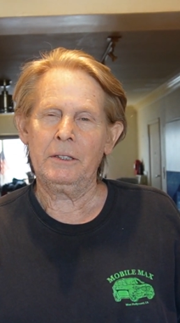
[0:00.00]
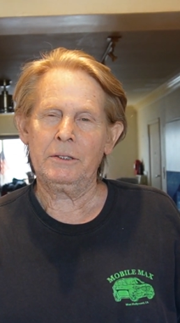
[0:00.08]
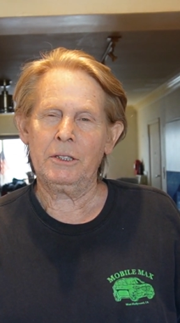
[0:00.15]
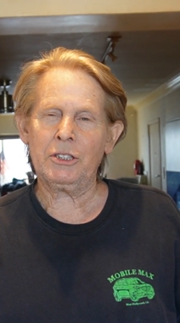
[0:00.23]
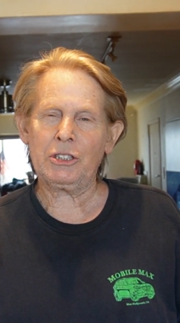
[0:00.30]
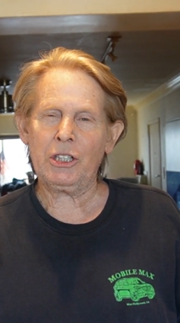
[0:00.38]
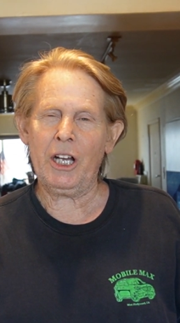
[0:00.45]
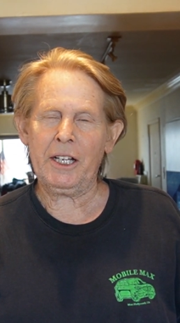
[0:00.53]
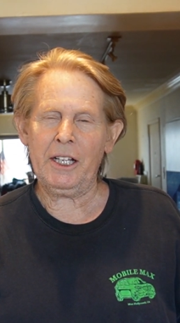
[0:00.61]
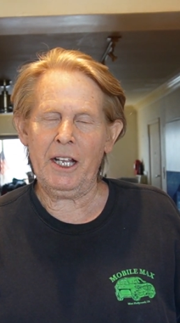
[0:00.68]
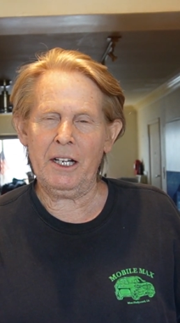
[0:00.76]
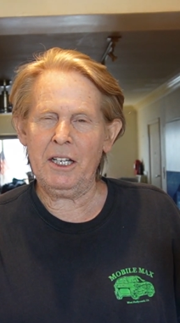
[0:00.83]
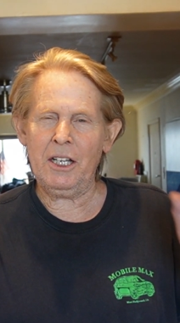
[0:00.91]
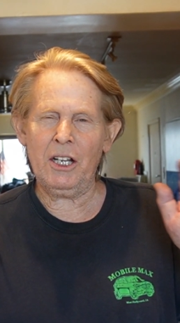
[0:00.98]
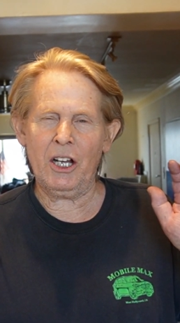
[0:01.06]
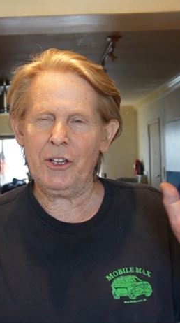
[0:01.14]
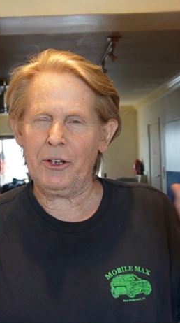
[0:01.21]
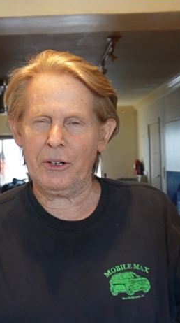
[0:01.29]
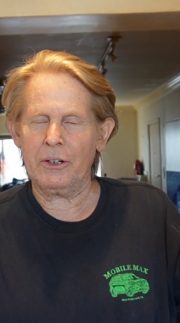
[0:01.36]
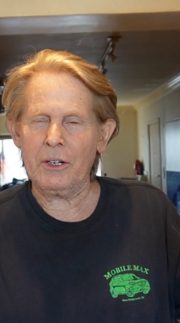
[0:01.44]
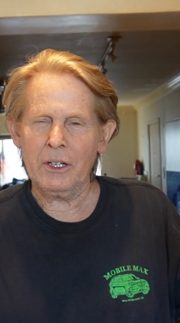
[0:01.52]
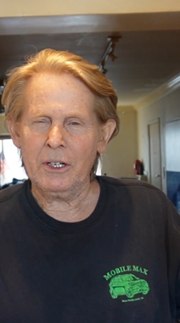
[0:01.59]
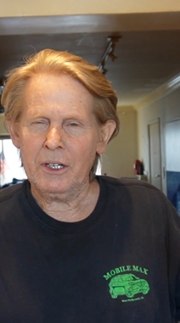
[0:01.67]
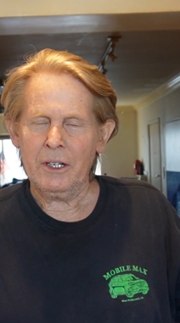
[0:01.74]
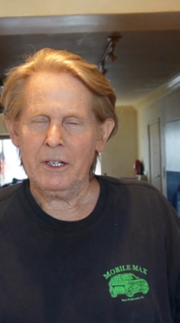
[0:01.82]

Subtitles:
Just like any other